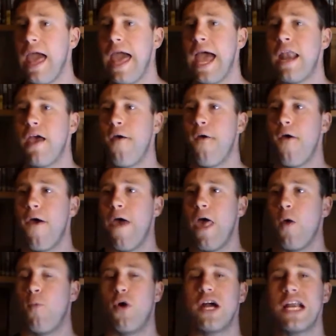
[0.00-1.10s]
And
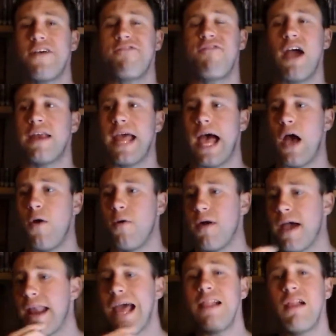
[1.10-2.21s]
we're going to find
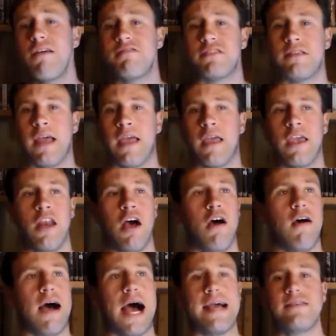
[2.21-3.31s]
out, and I love Sting, you
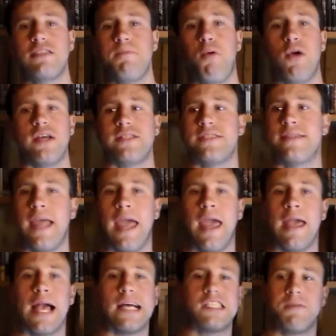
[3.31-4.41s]
know. I supported
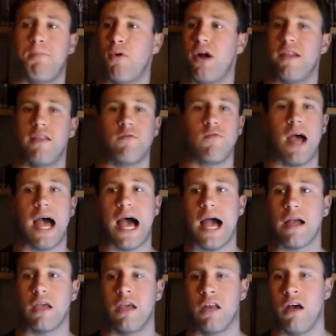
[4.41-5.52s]
Sting, I supported The
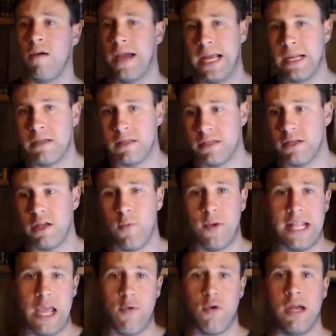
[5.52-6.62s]
Rock, you know, and
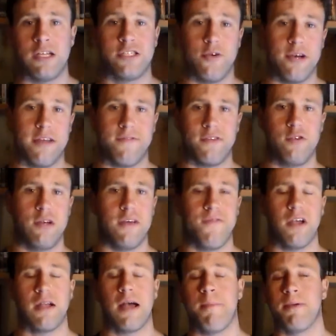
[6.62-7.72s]
when they were in two
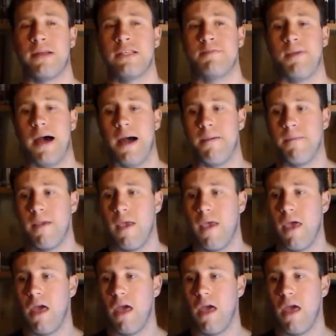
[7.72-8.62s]
different companies. But